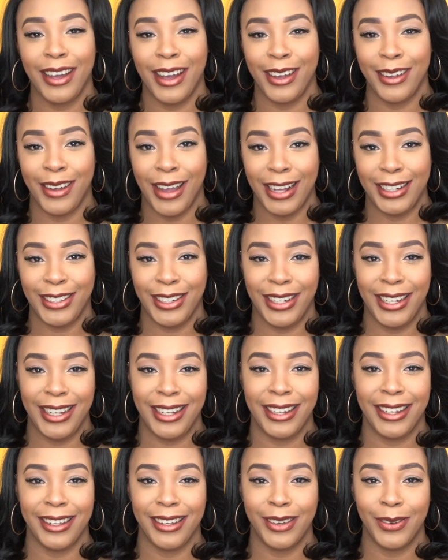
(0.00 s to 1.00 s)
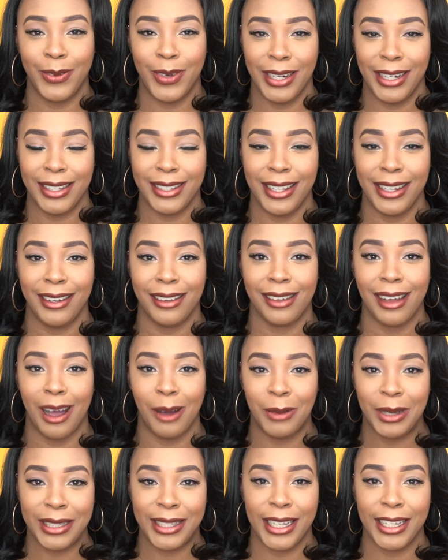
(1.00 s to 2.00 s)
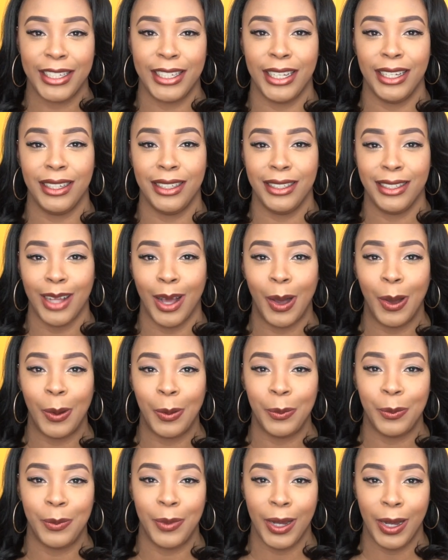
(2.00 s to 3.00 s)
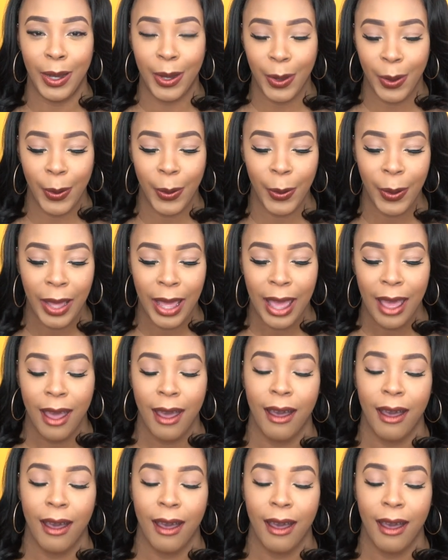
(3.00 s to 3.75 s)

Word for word: congratulate the winners in the comment section down below